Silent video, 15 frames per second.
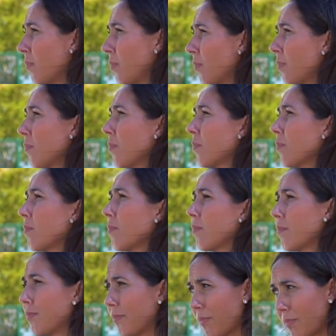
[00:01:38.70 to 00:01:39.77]

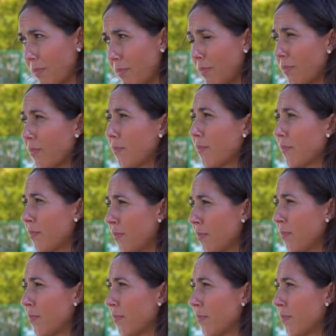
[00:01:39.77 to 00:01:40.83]

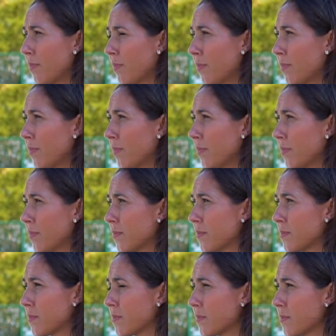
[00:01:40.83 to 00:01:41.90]

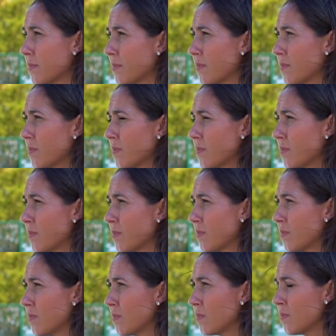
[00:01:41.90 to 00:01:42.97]

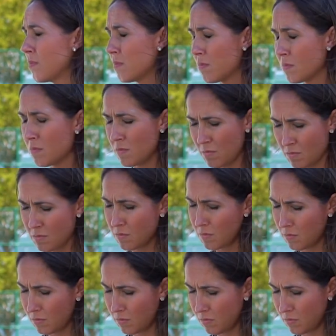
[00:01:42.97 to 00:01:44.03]

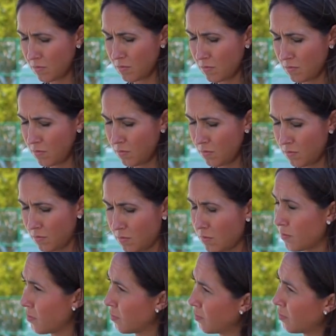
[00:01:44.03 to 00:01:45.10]

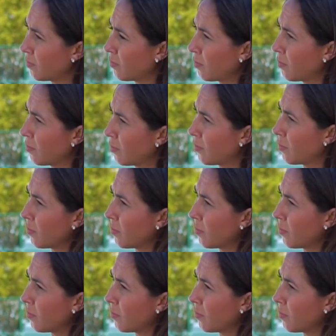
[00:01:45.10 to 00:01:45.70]
[no speech]